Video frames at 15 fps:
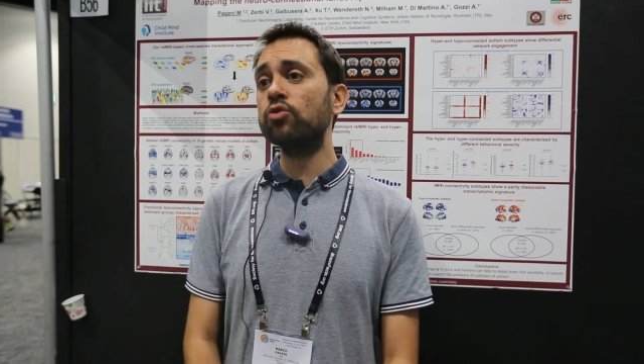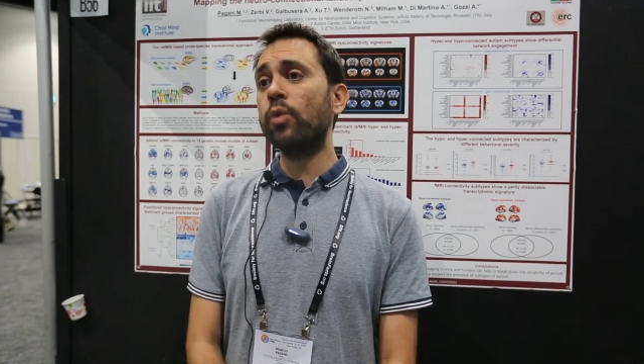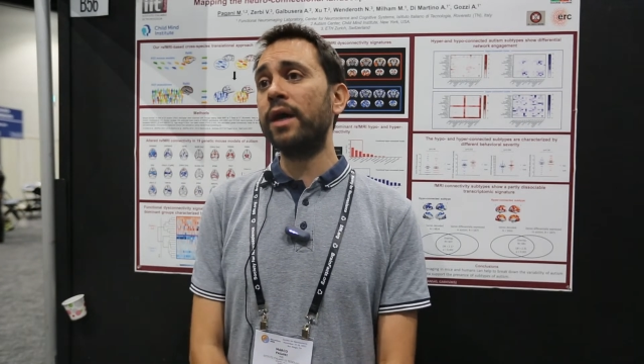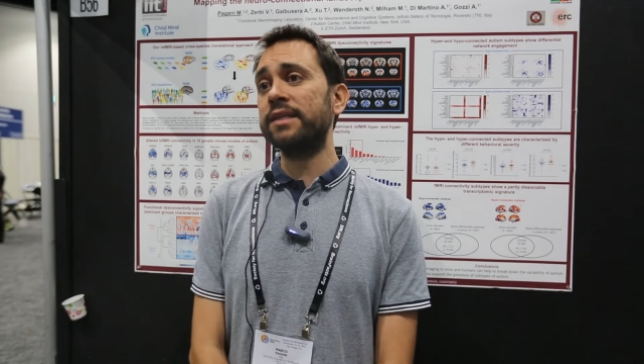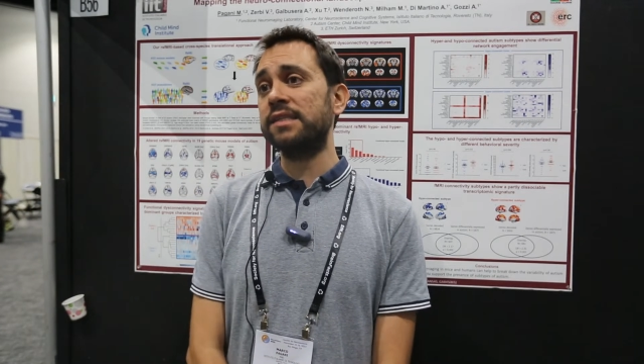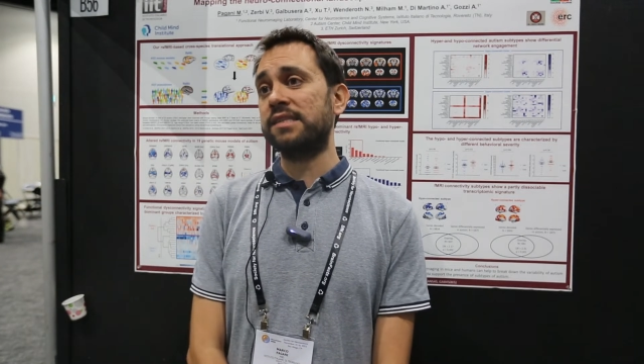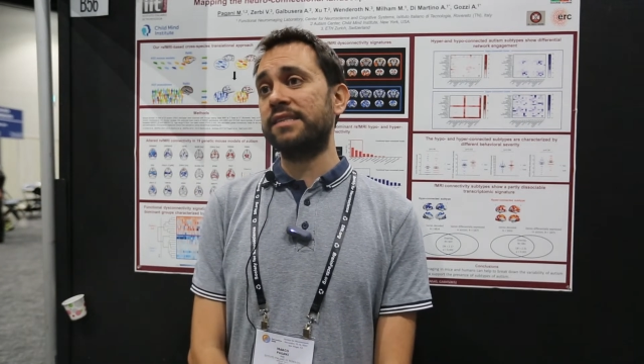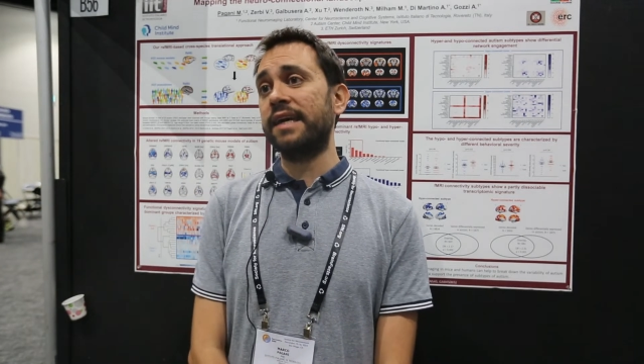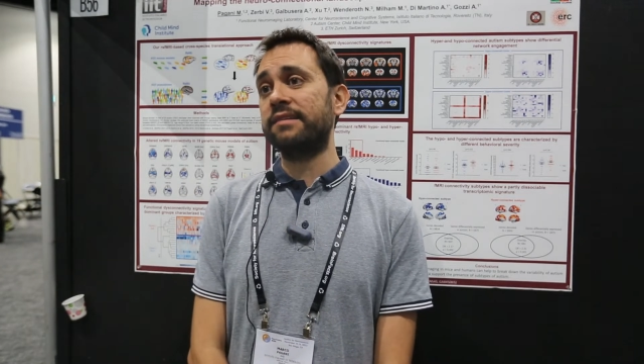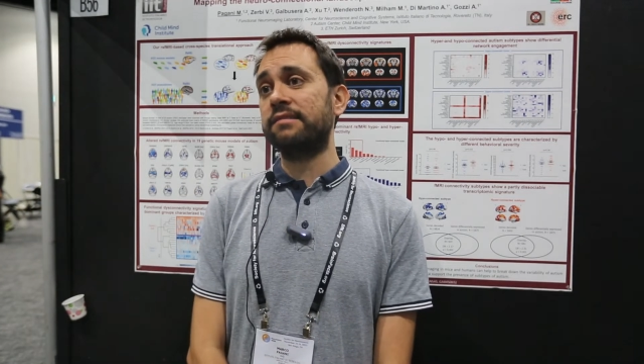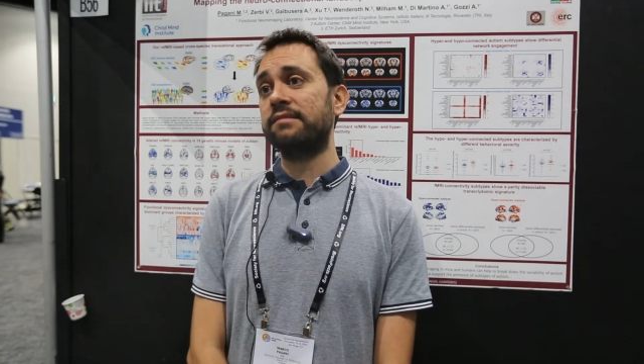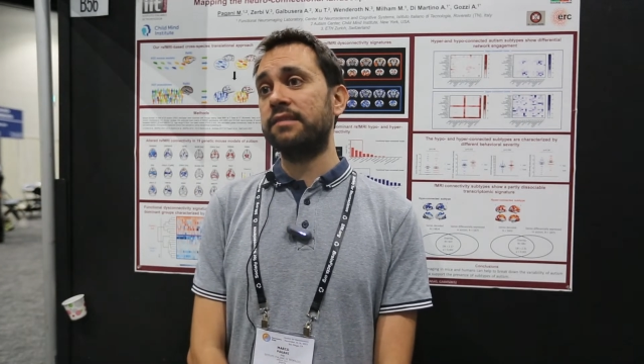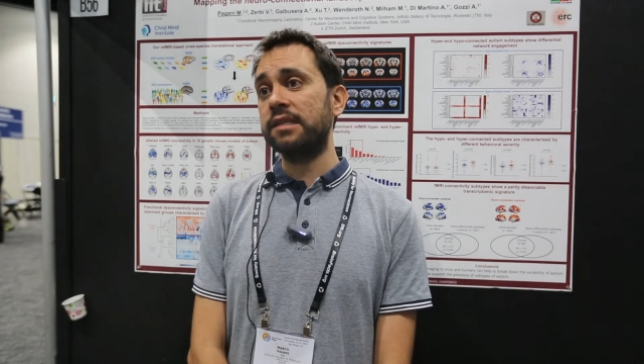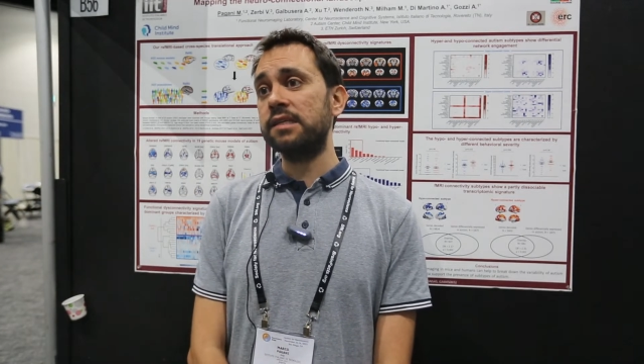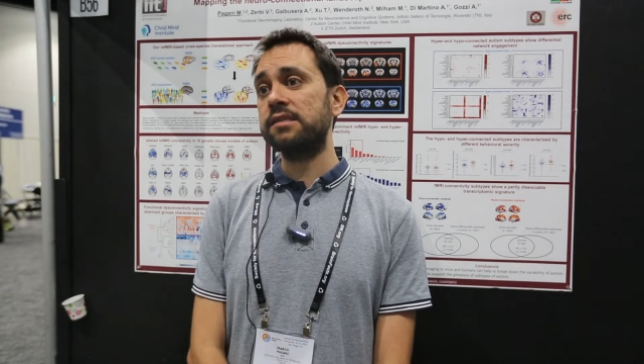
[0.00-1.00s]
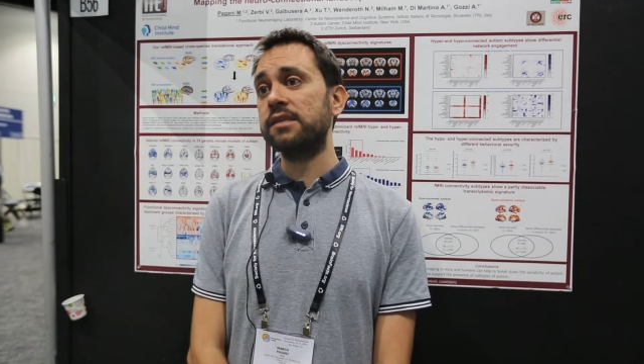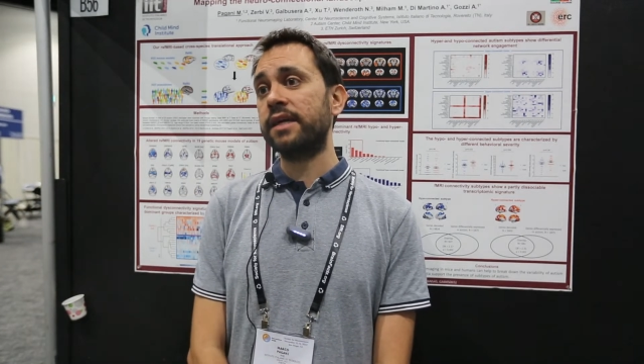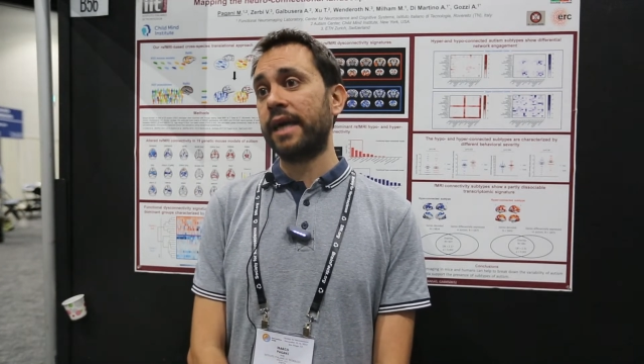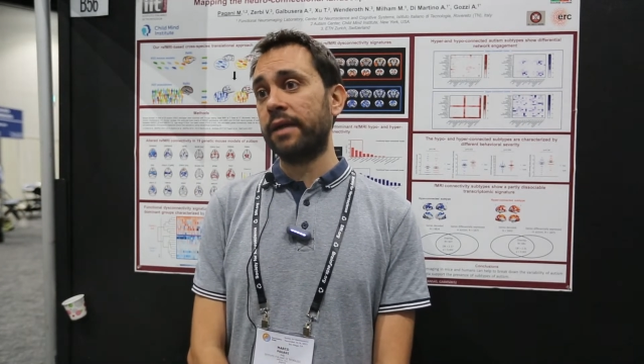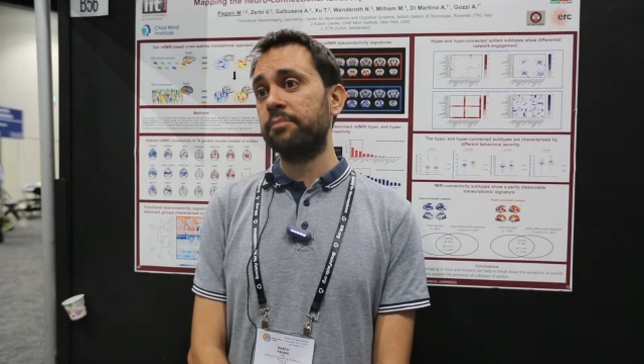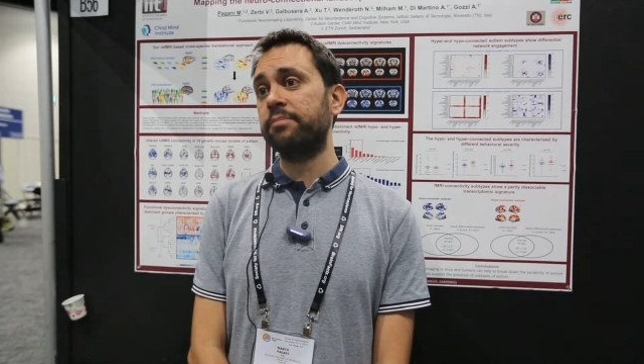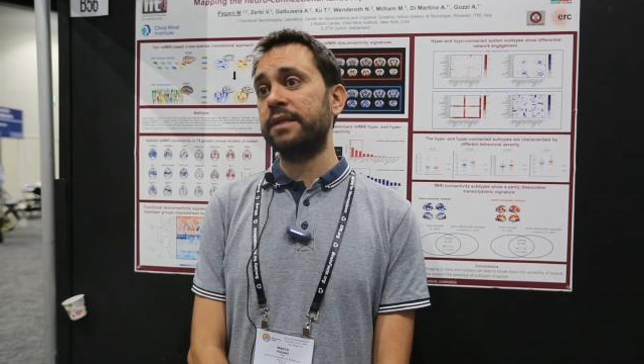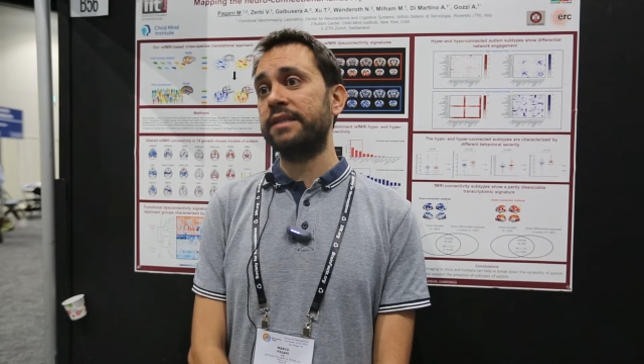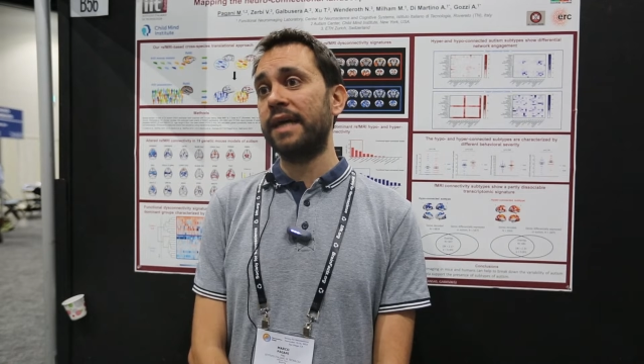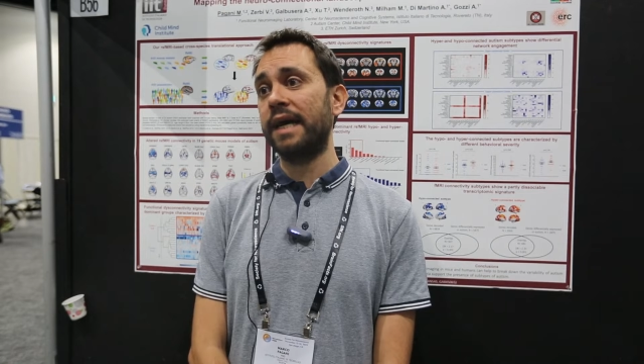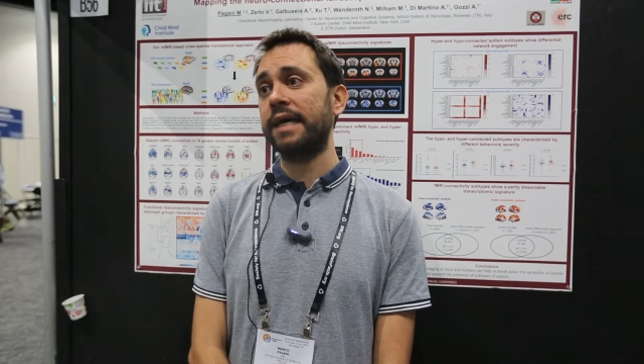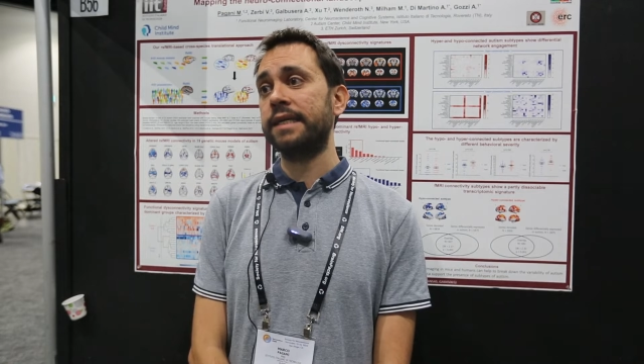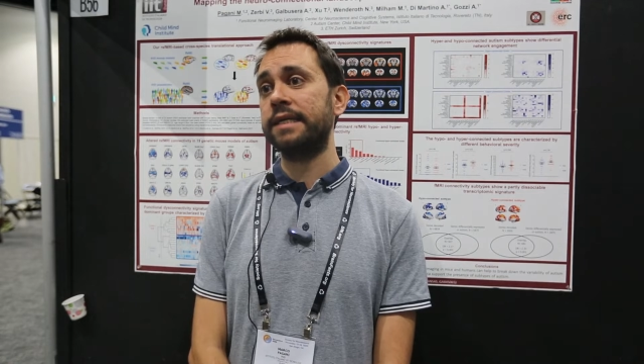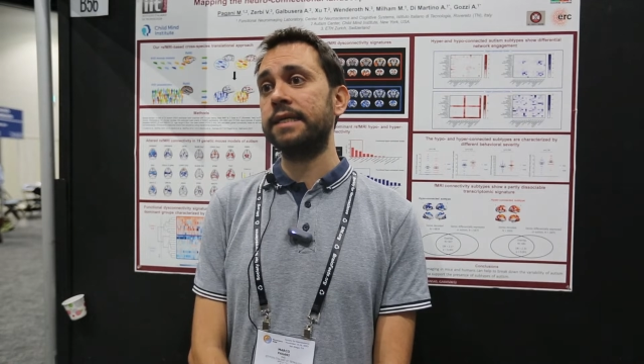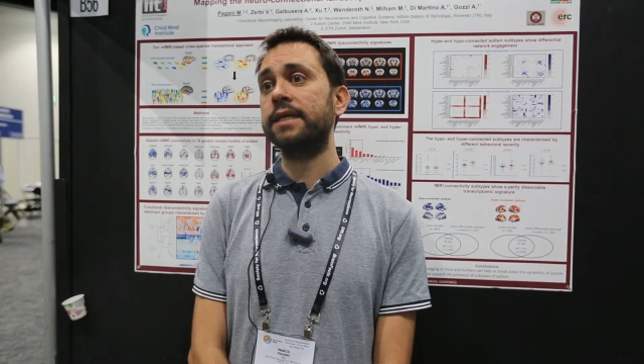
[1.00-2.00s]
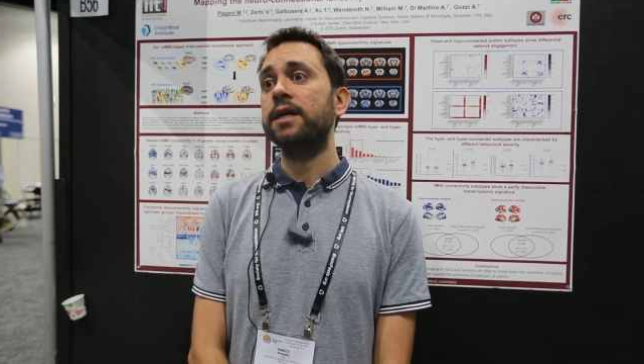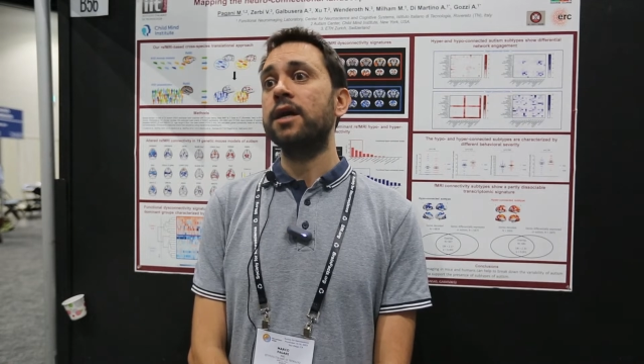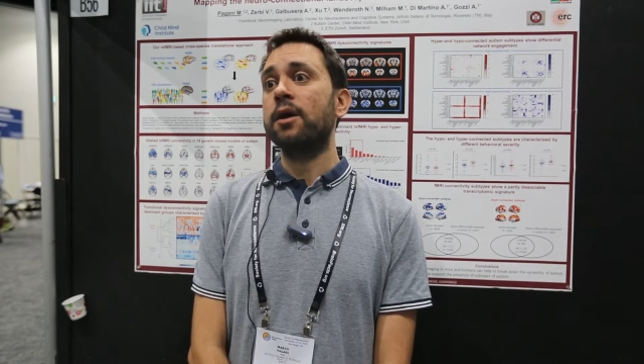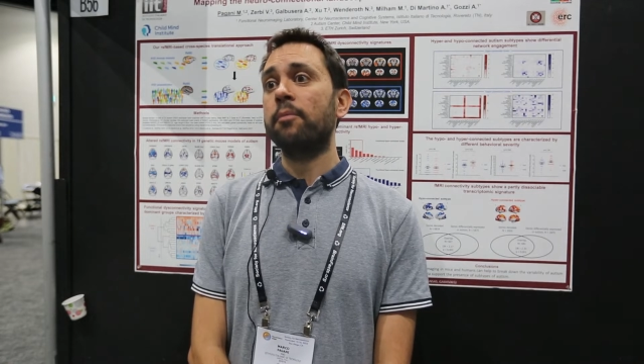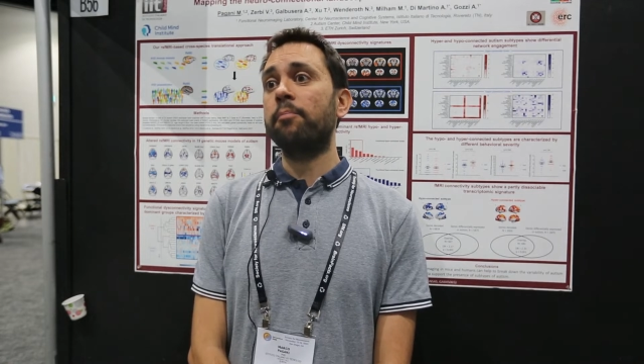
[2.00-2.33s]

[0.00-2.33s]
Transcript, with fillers: one is that this can be done